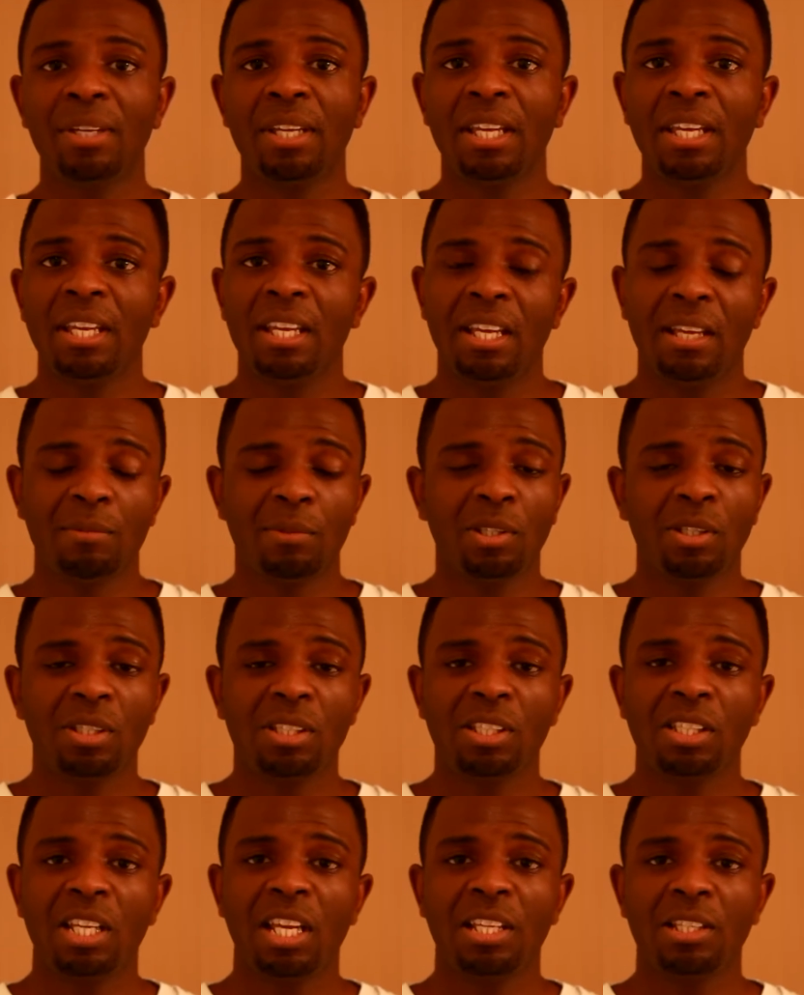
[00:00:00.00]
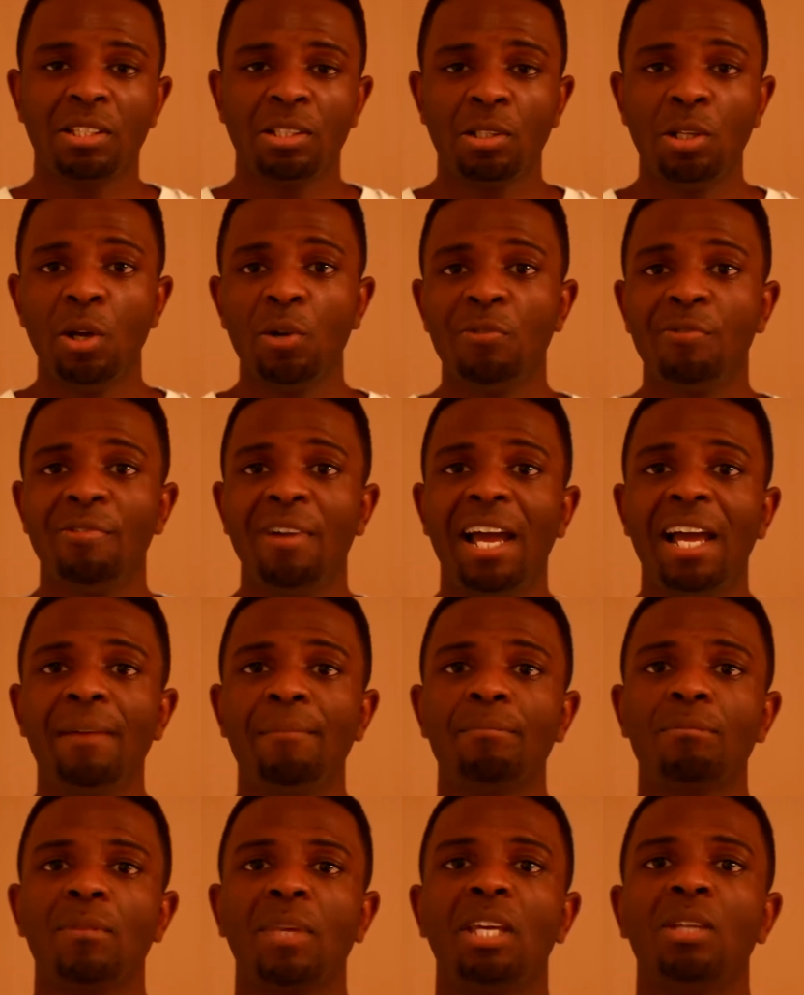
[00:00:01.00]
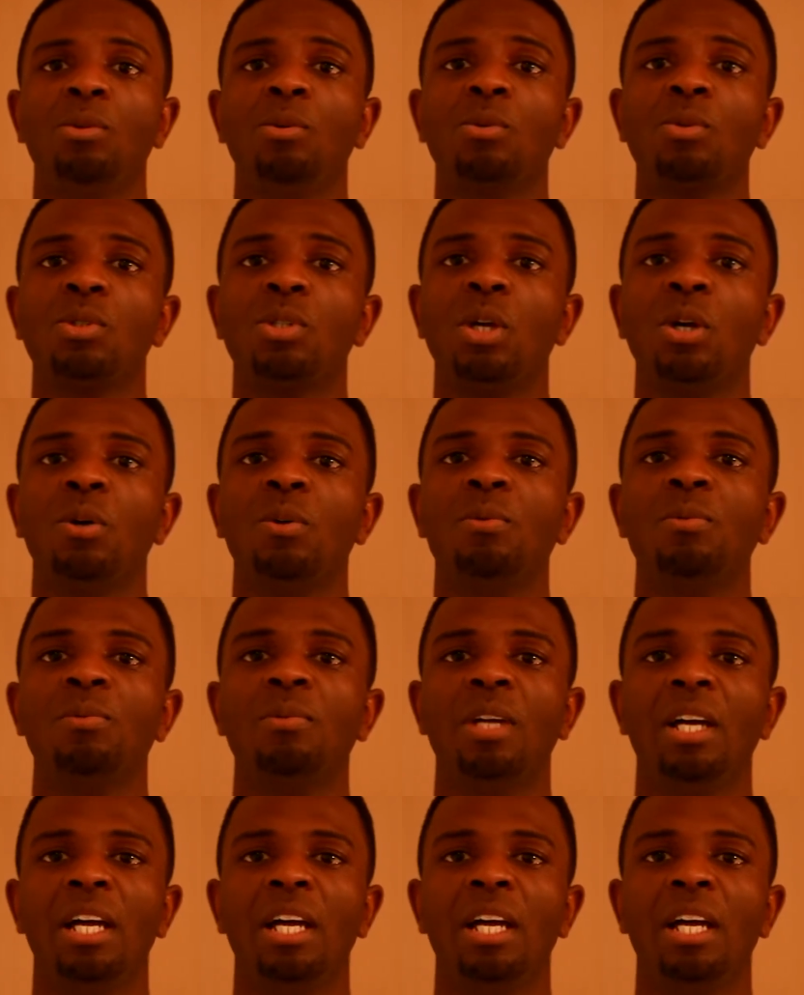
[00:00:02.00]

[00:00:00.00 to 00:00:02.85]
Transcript: Sausage as low fat, and also